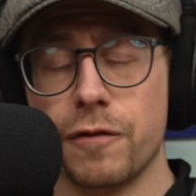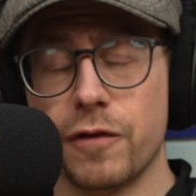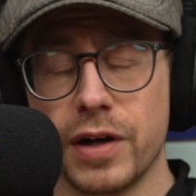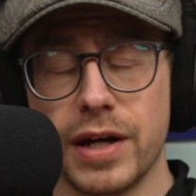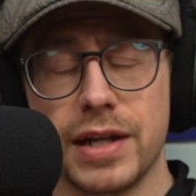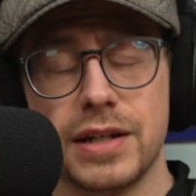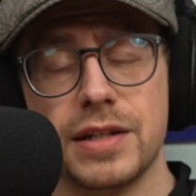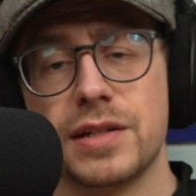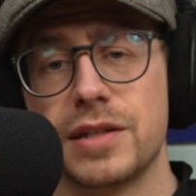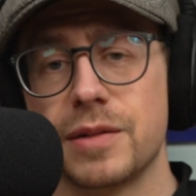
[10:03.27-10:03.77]

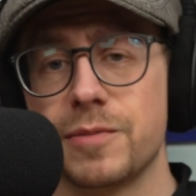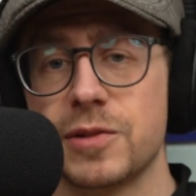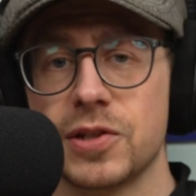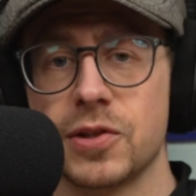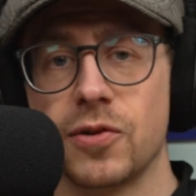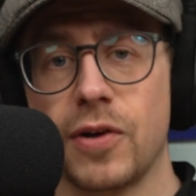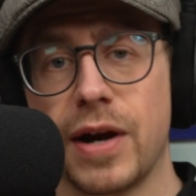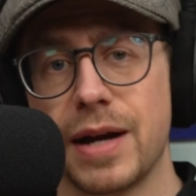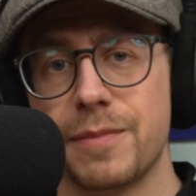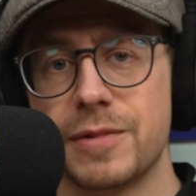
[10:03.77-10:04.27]
forget to
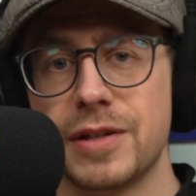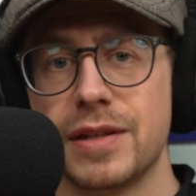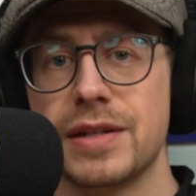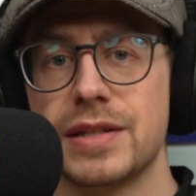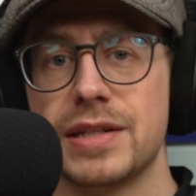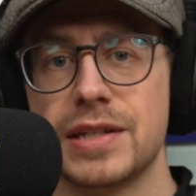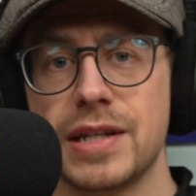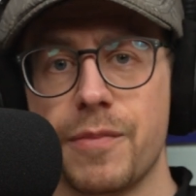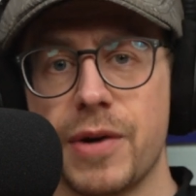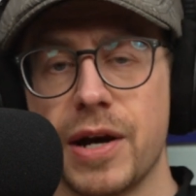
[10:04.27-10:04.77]
subscribe to the
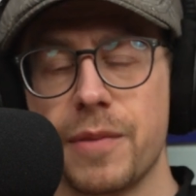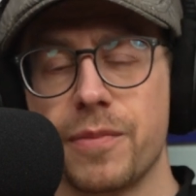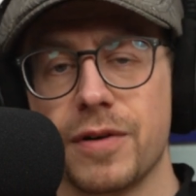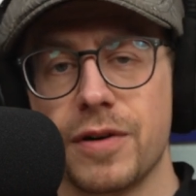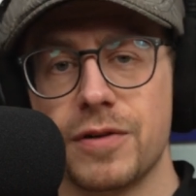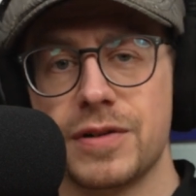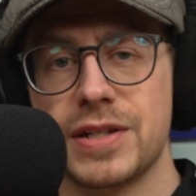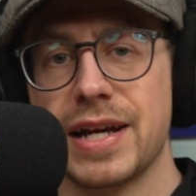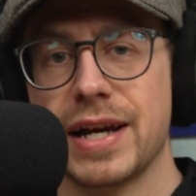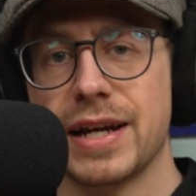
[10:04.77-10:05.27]

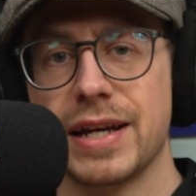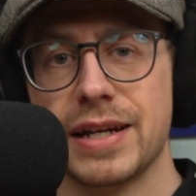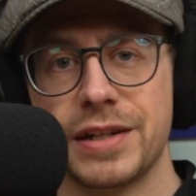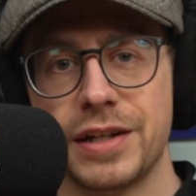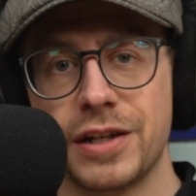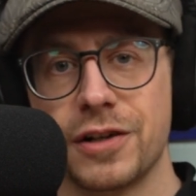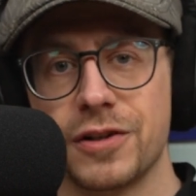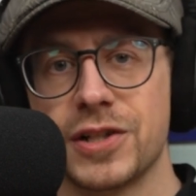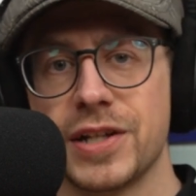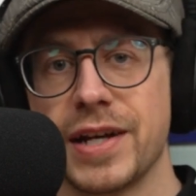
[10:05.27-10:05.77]
Semi-Pro Tech and
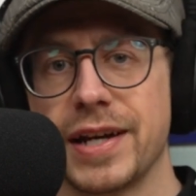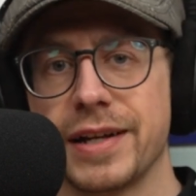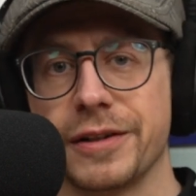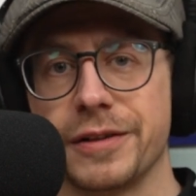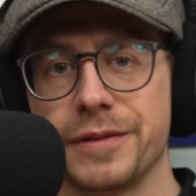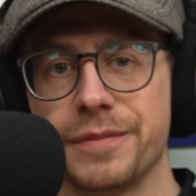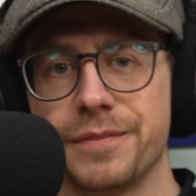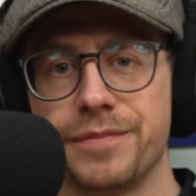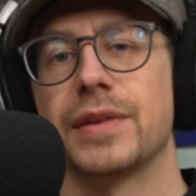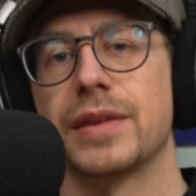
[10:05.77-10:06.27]
Gear
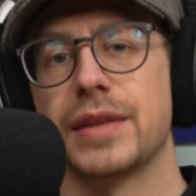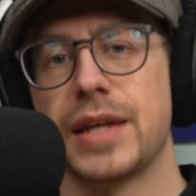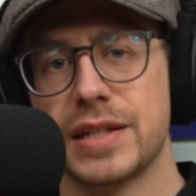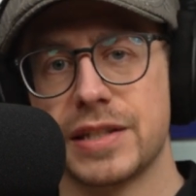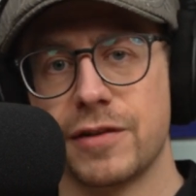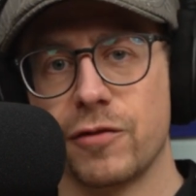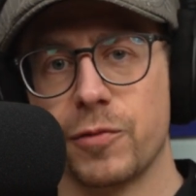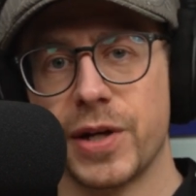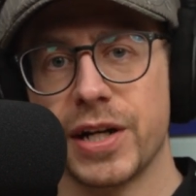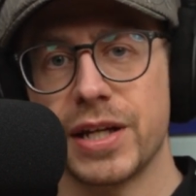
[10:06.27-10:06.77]
channel.
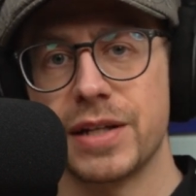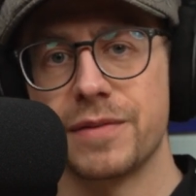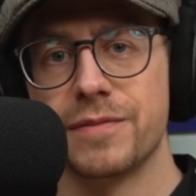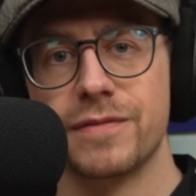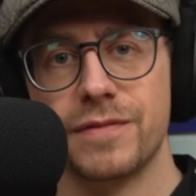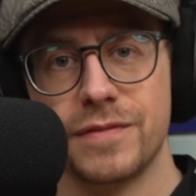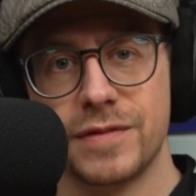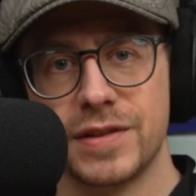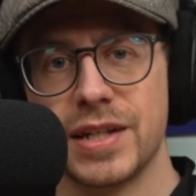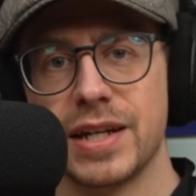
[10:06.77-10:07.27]
Thanks, everybody.
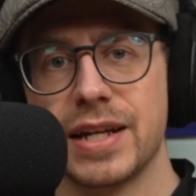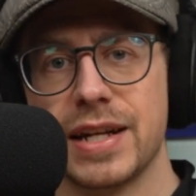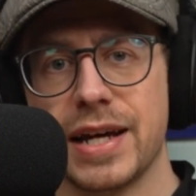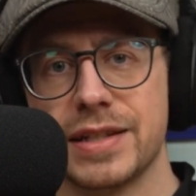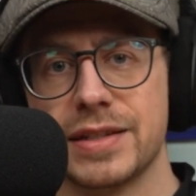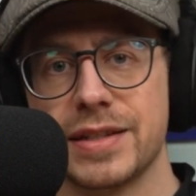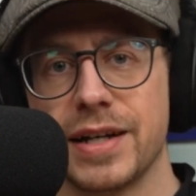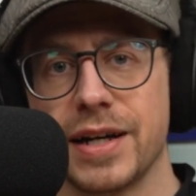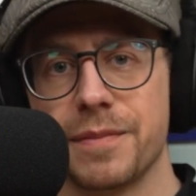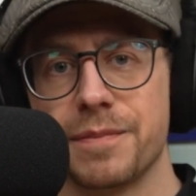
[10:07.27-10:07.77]
See you
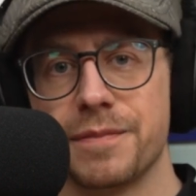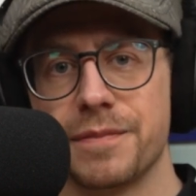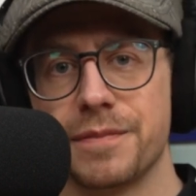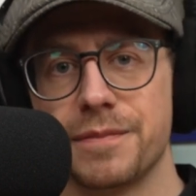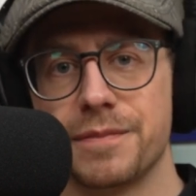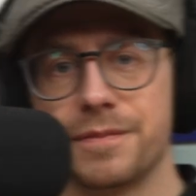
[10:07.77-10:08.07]
next time.